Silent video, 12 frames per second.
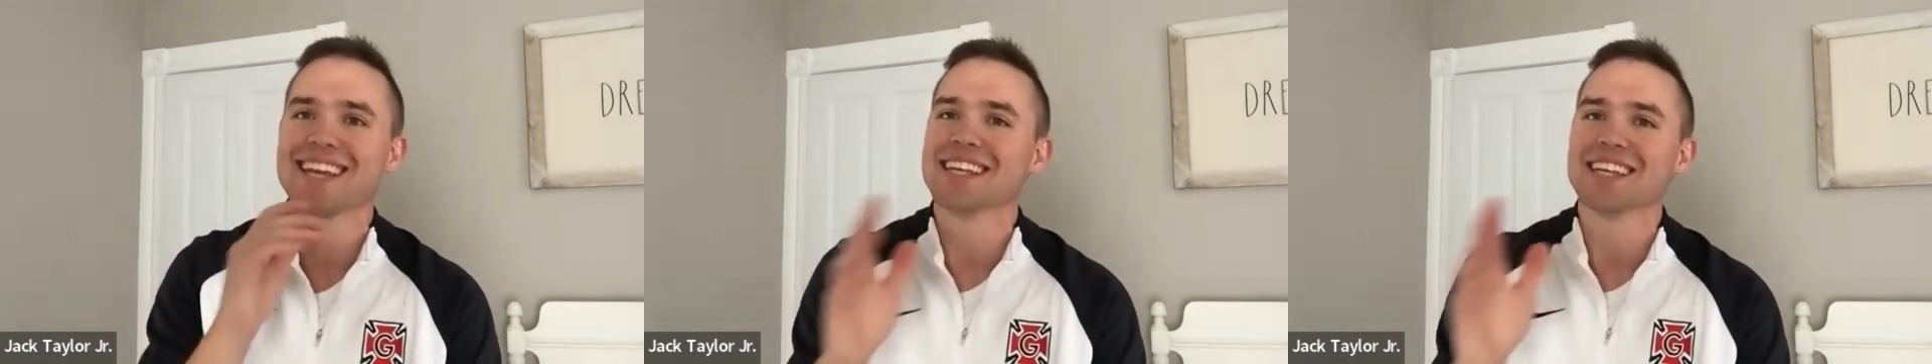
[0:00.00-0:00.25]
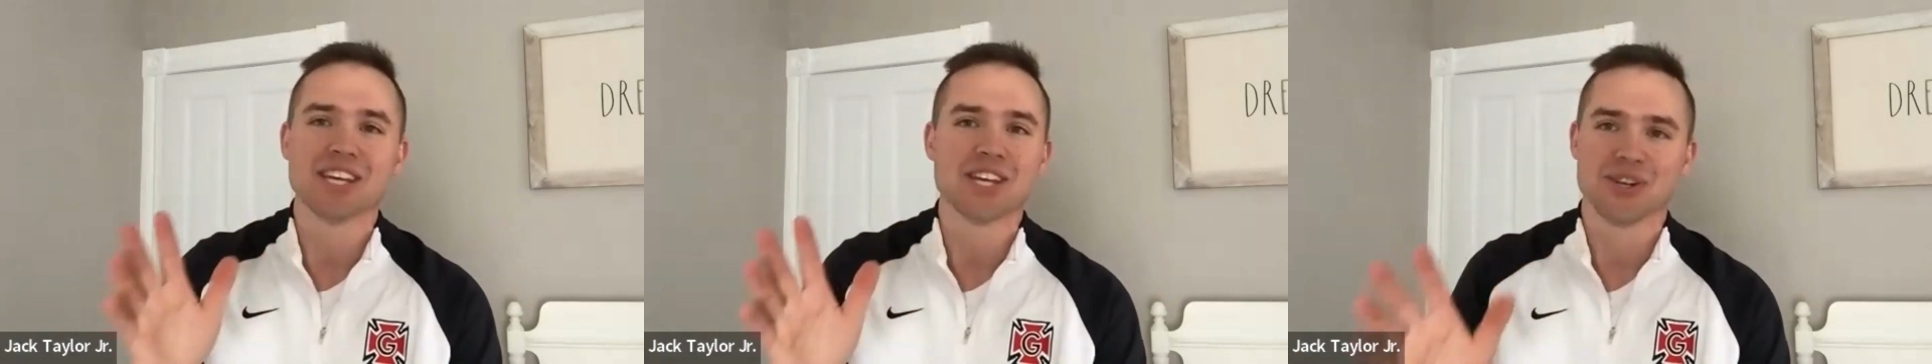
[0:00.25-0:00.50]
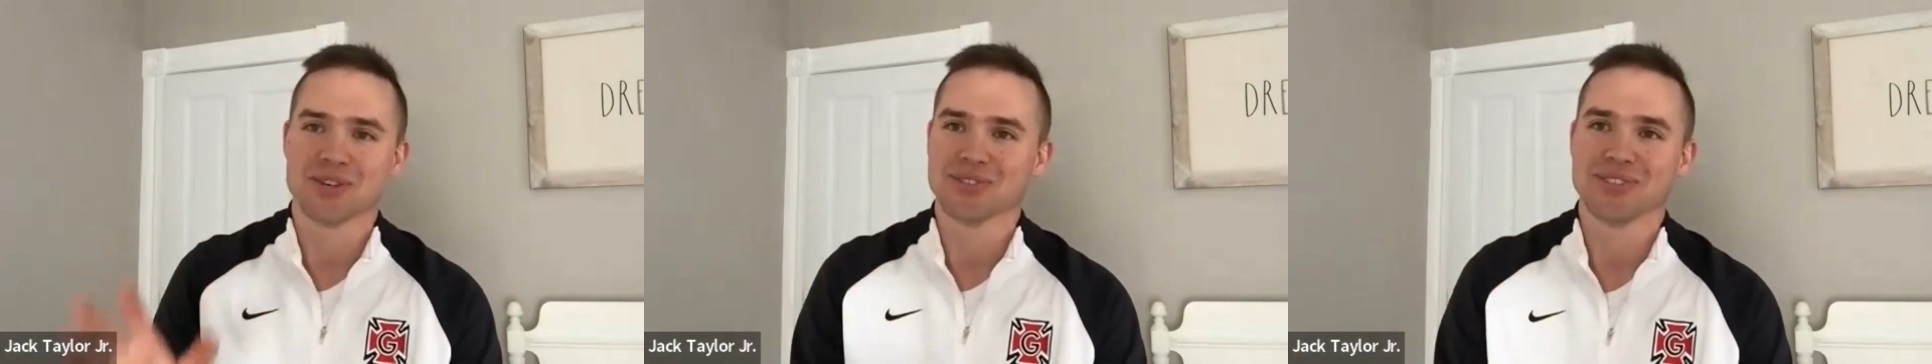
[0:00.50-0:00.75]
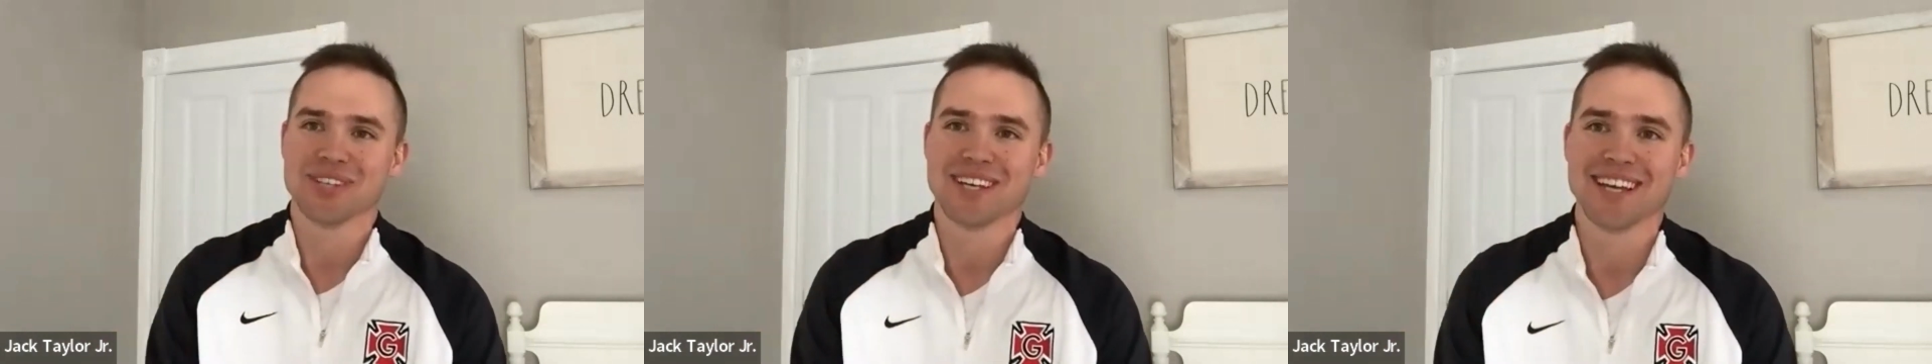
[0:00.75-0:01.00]
in
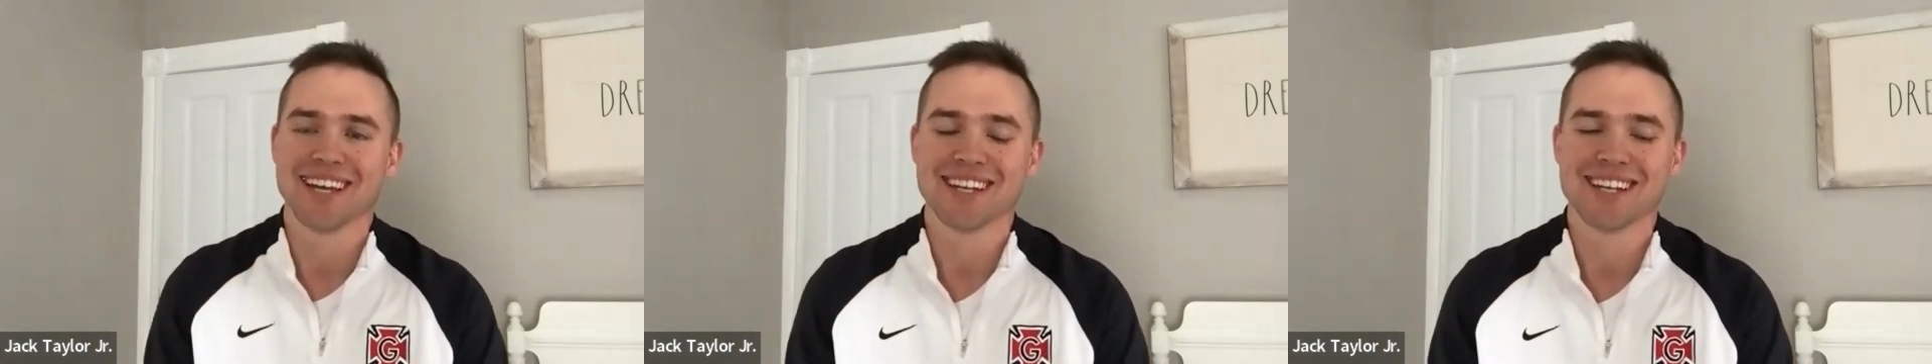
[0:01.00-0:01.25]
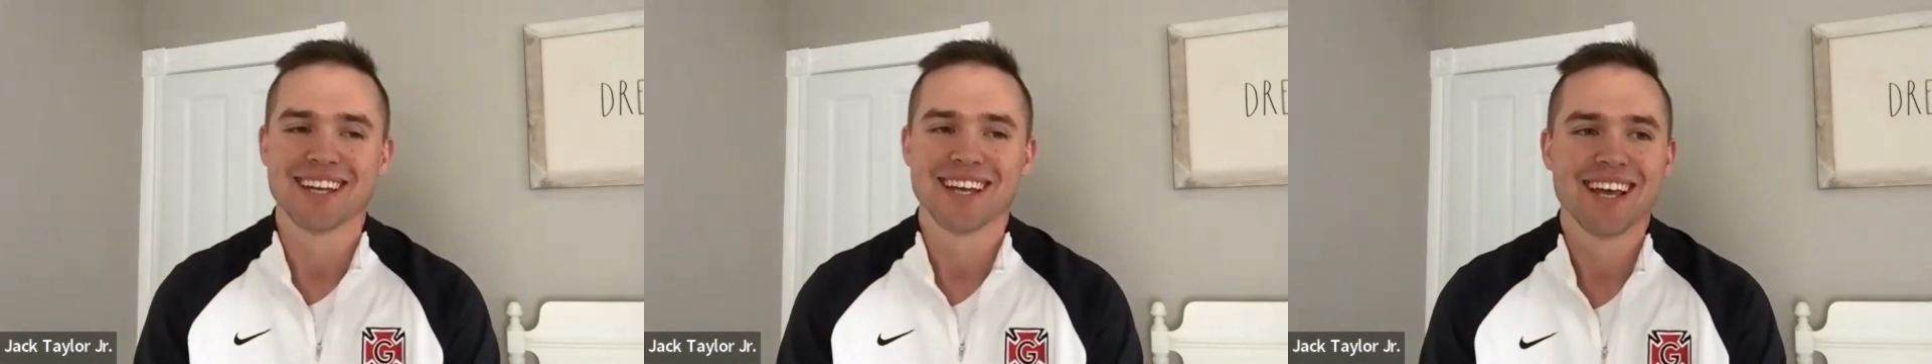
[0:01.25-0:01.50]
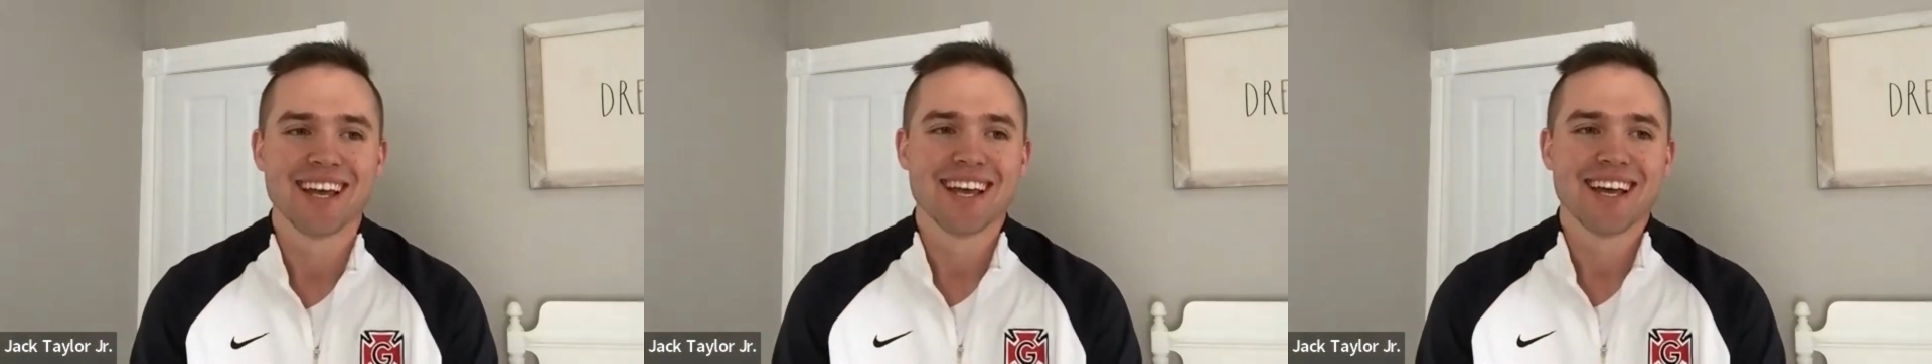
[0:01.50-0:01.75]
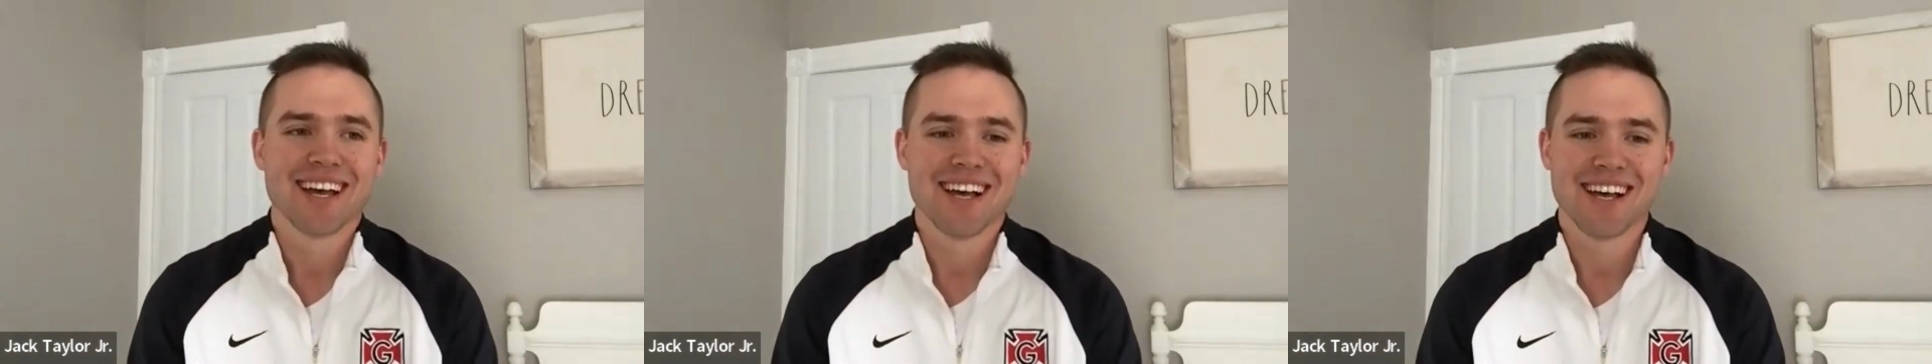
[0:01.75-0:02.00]
years. And
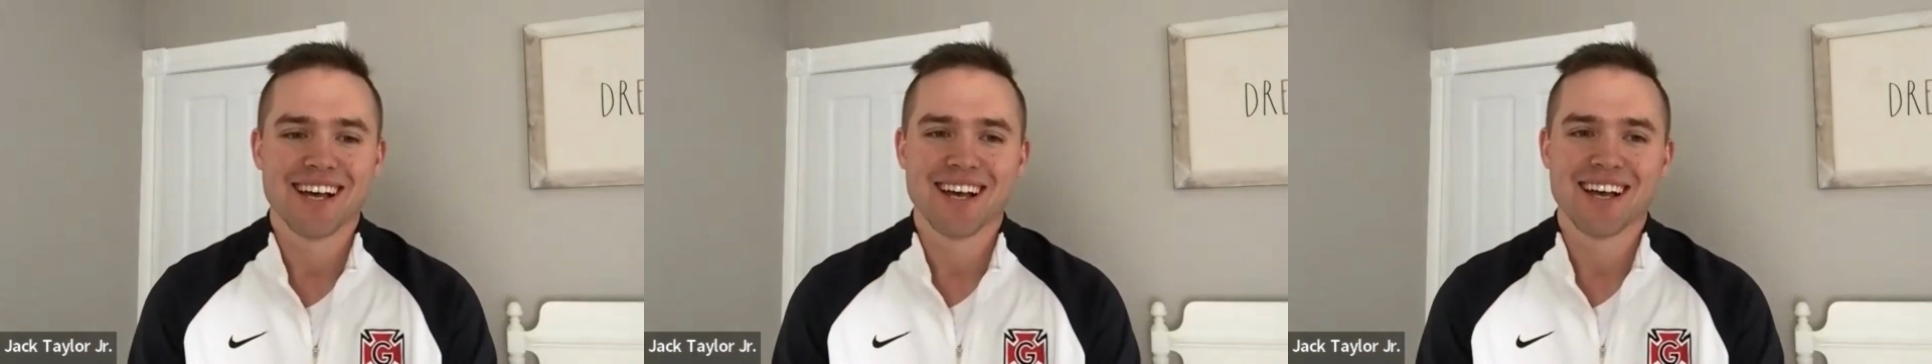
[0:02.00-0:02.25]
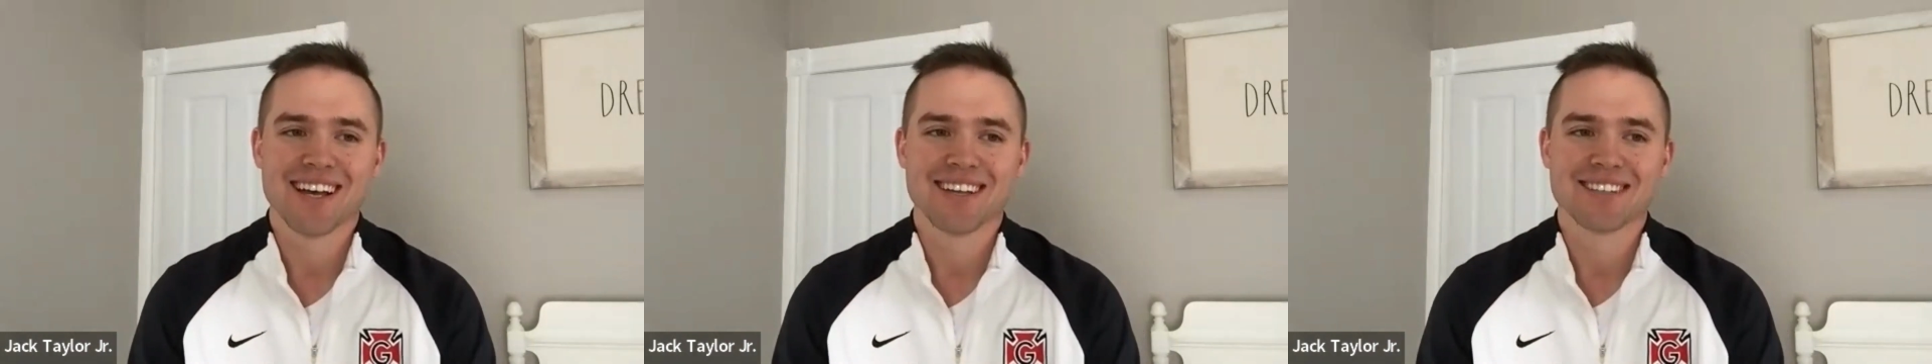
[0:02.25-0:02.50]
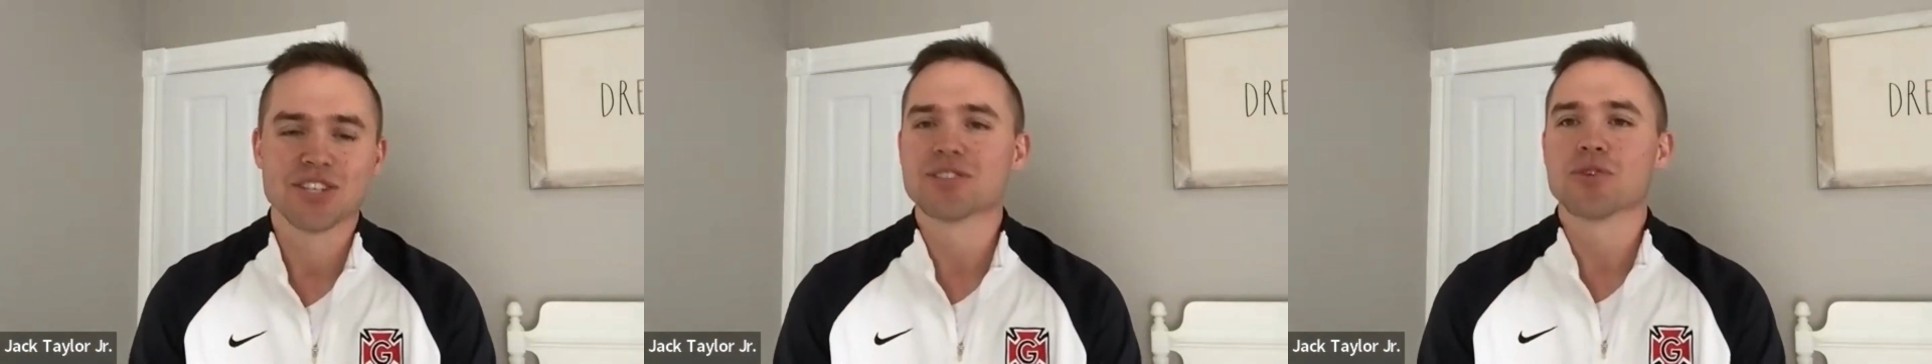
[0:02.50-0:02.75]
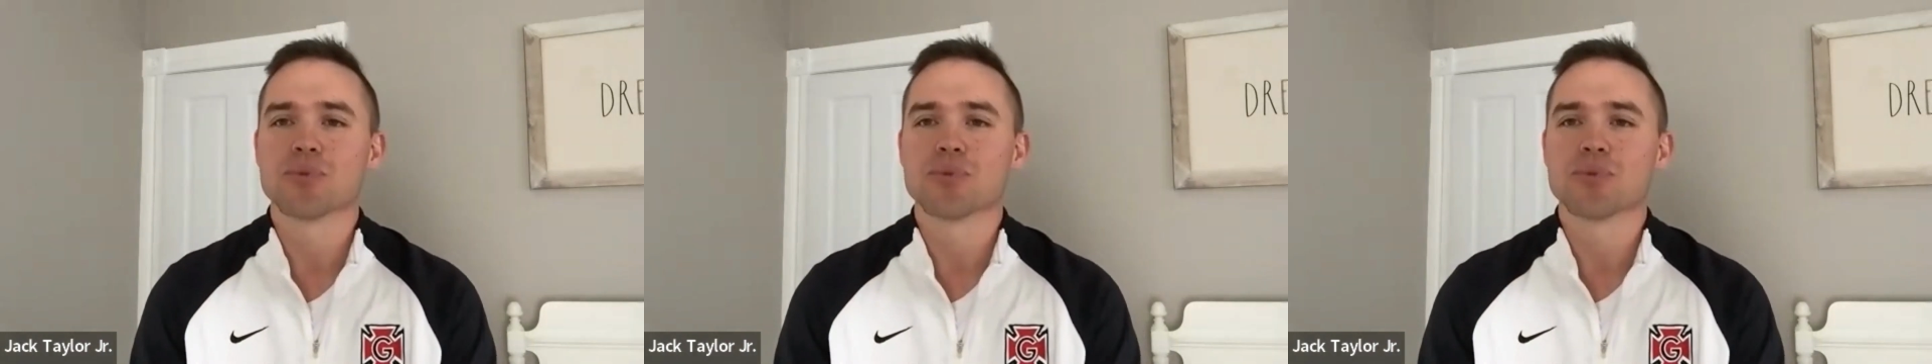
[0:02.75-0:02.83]
just